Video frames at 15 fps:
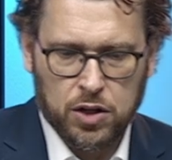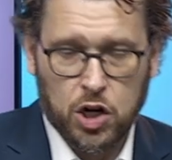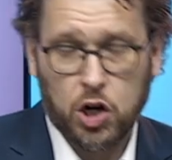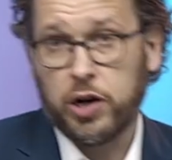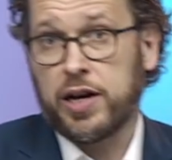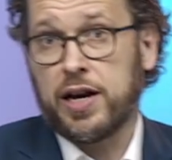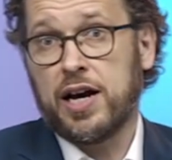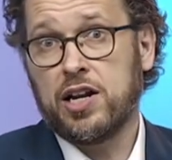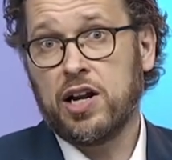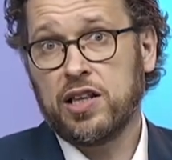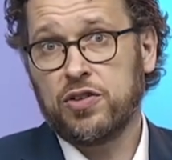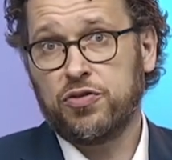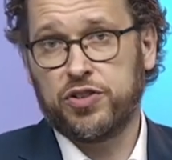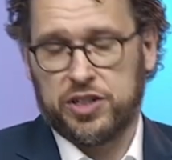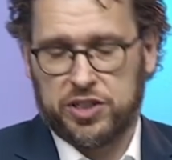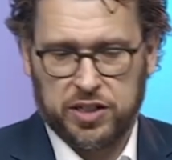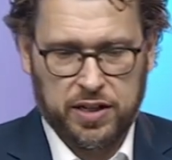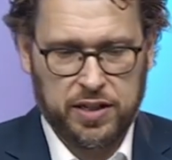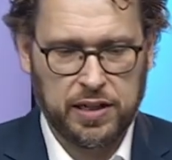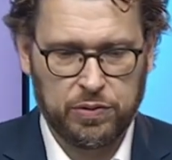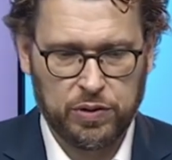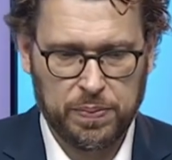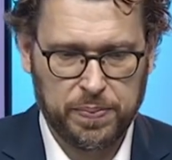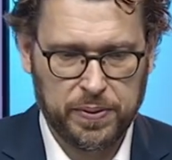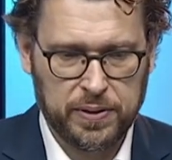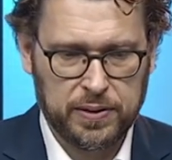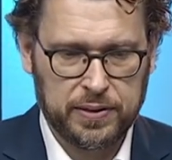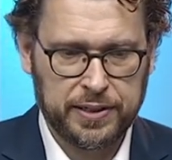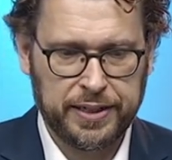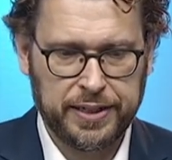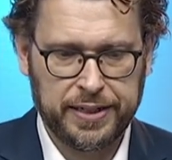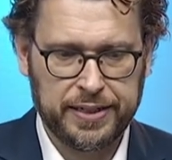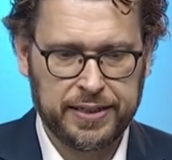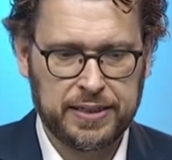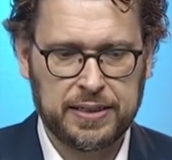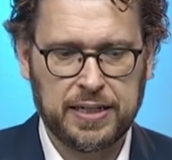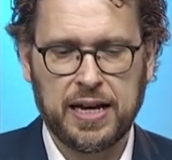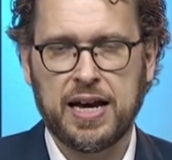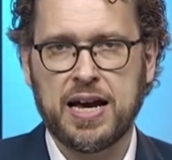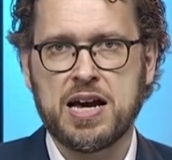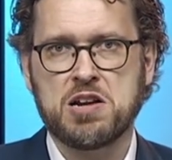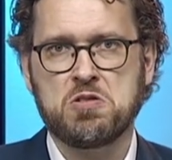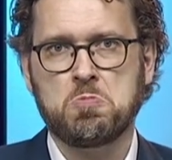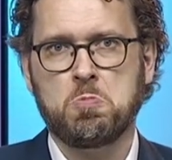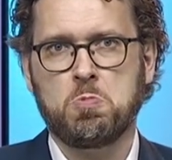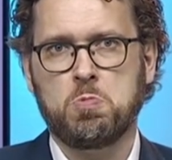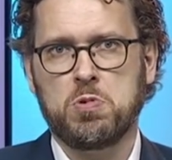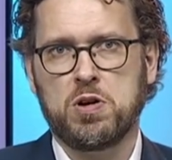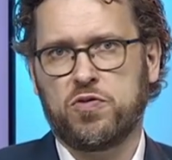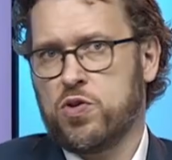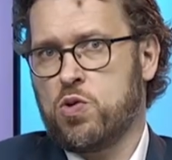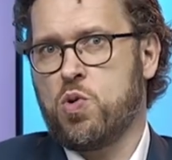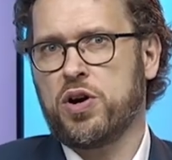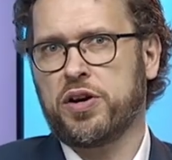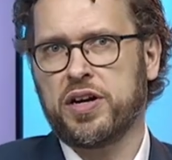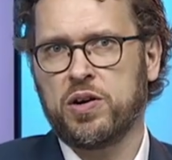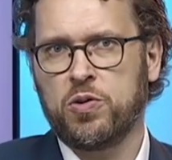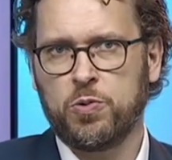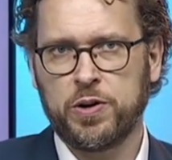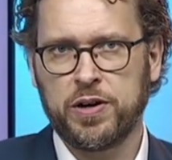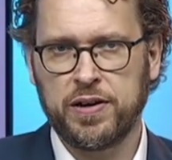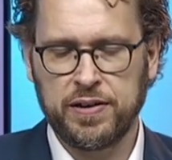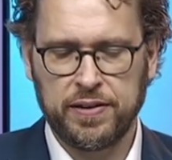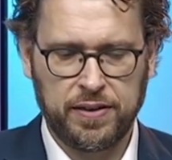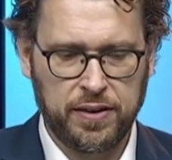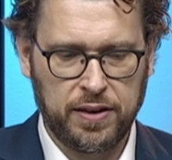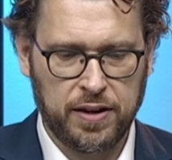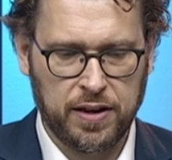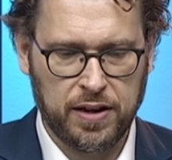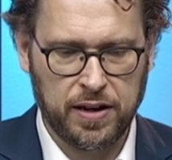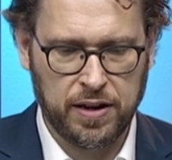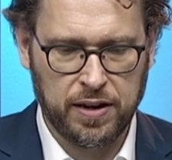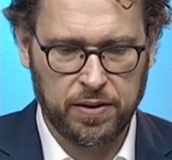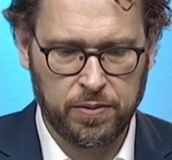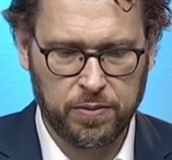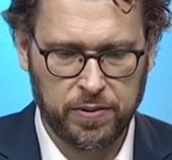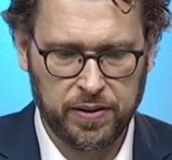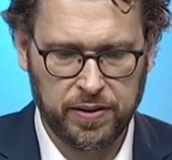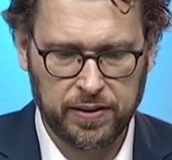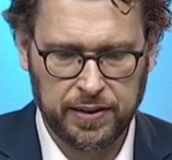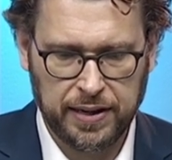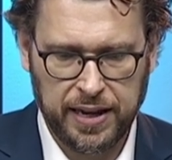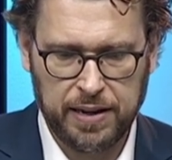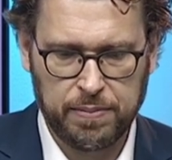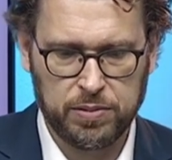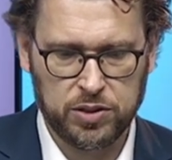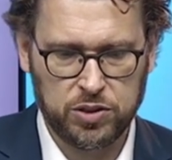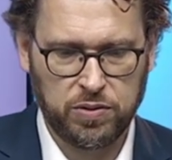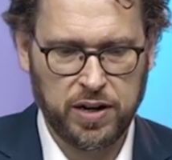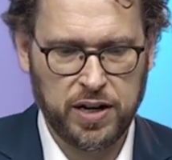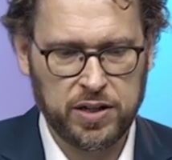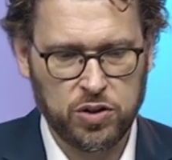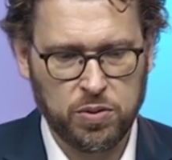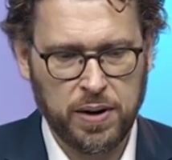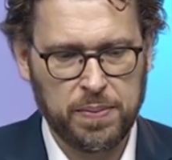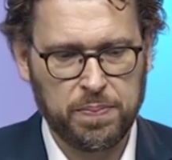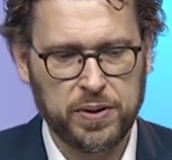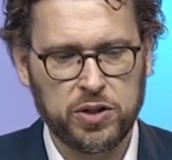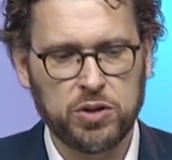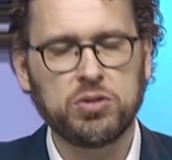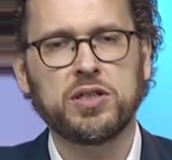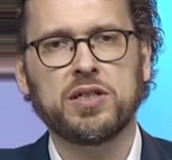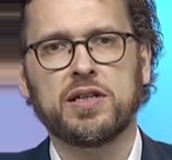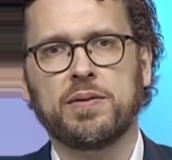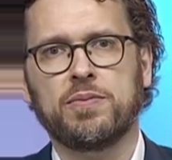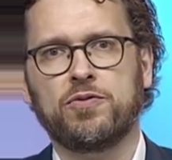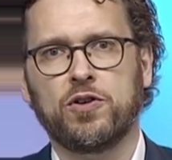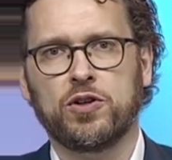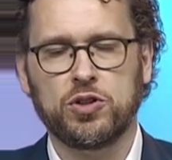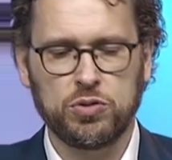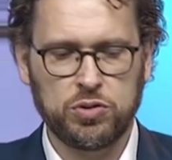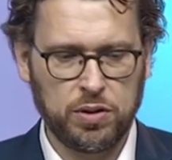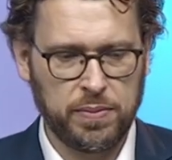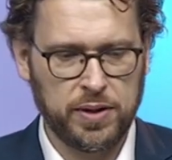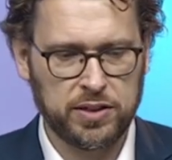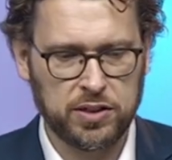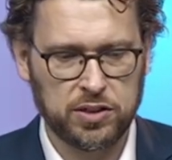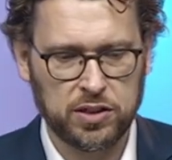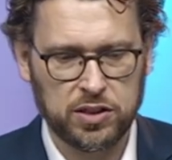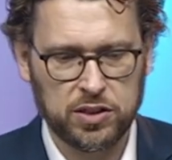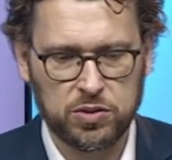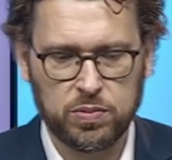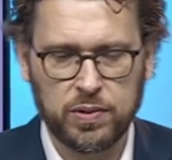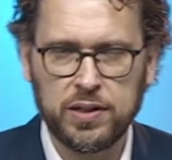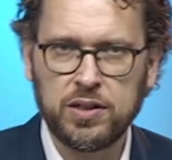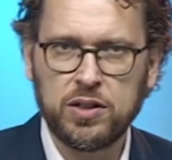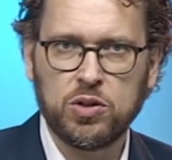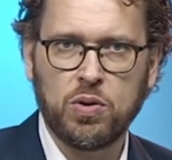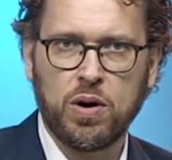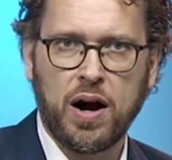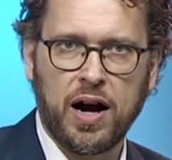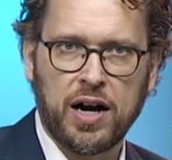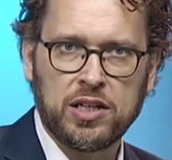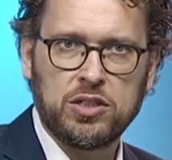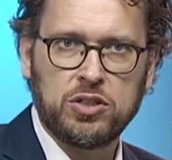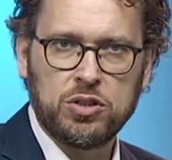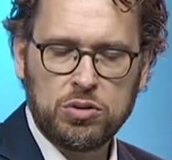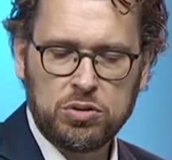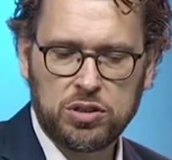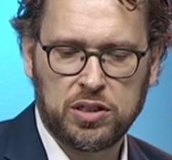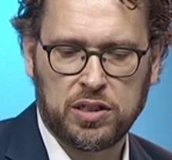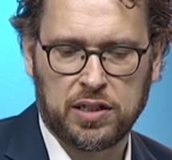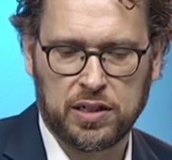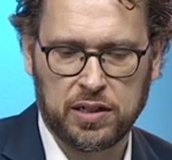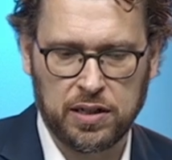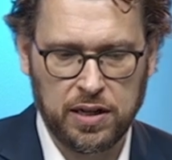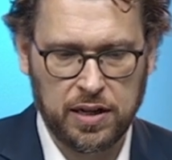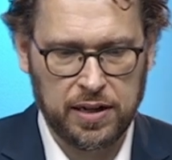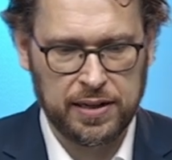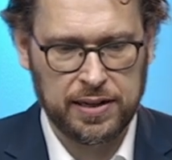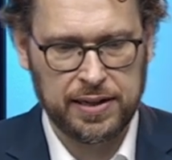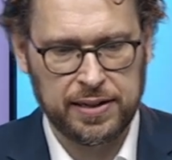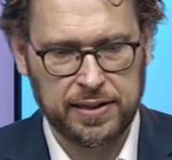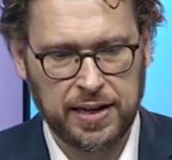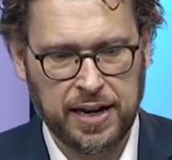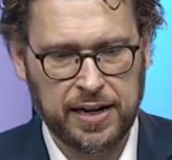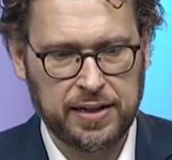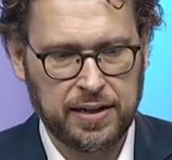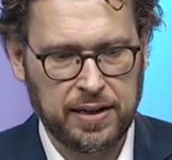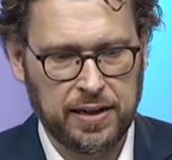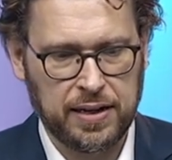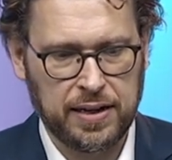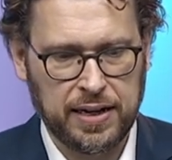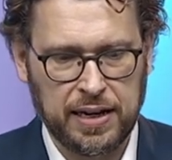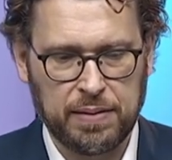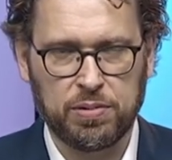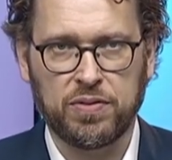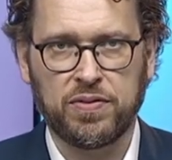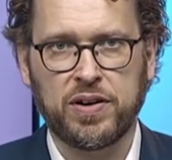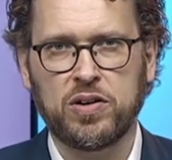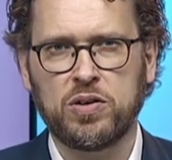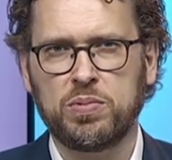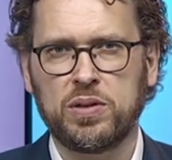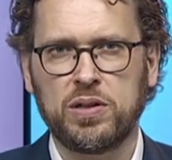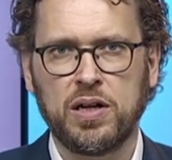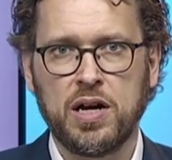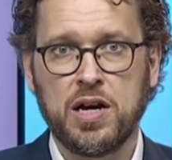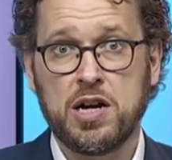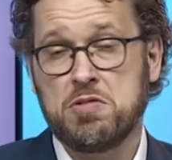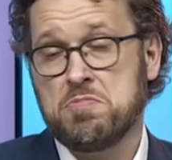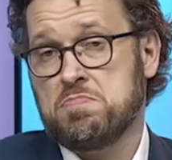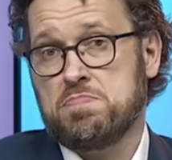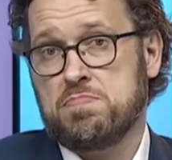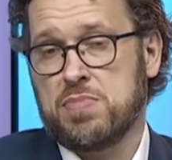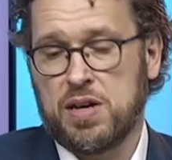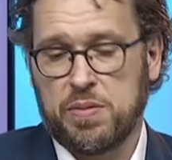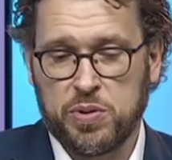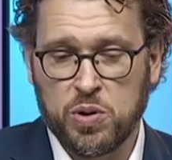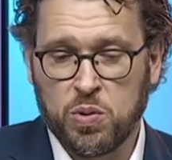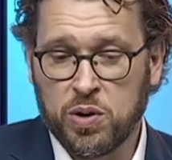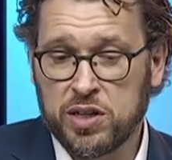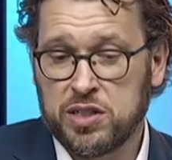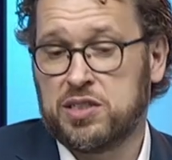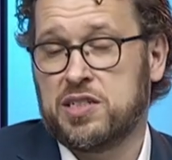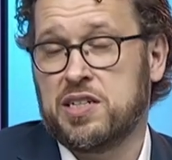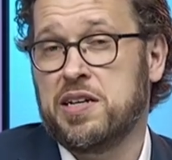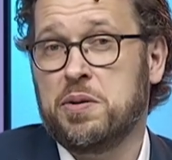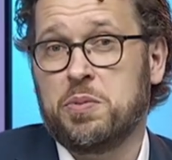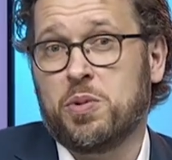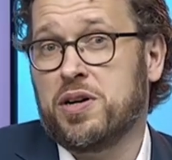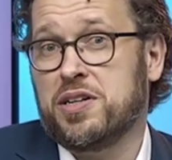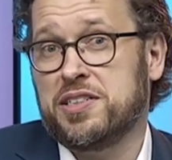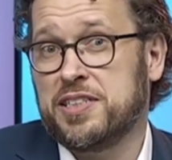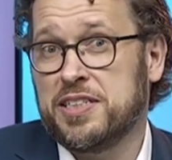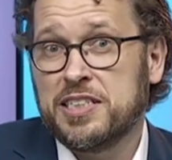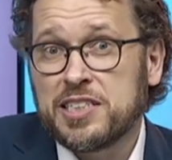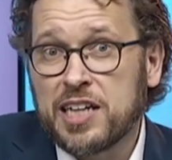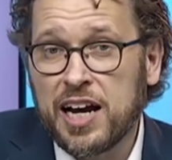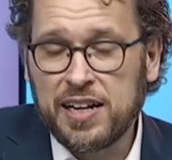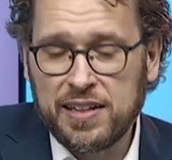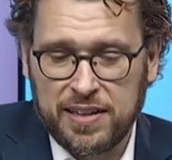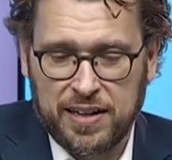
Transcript: Okay, another feature that we built is that if you're working with labels, right, you might be using them for user messages. When you are using that label variable, maybe you want to see what is inside